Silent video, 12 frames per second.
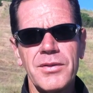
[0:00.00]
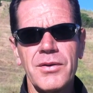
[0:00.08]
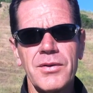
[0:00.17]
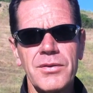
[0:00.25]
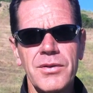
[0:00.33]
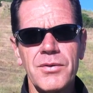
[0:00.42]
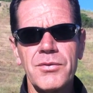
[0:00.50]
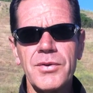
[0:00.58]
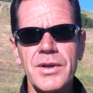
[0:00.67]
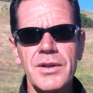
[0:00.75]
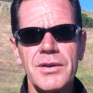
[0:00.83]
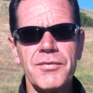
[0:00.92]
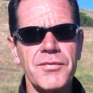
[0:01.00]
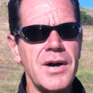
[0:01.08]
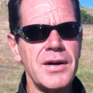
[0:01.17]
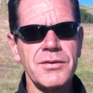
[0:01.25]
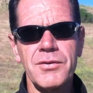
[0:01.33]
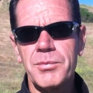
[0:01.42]
They're they're a really
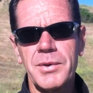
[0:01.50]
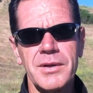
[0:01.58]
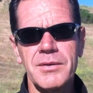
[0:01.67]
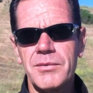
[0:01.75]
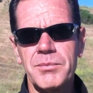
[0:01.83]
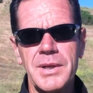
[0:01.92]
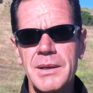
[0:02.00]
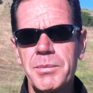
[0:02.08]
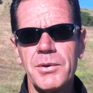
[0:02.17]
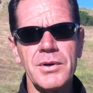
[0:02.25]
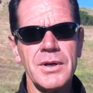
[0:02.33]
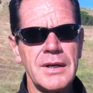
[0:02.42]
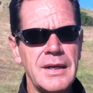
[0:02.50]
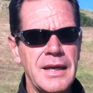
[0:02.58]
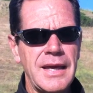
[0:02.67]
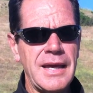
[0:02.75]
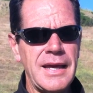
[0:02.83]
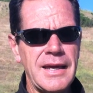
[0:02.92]
fine group of people,
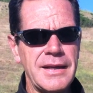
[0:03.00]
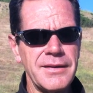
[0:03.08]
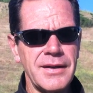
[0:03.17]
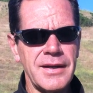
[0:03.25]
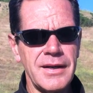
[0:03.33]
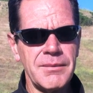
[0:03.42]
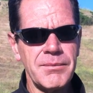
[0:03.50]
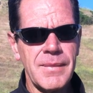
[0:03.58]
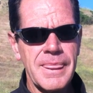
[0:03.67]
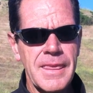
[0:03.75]
and um,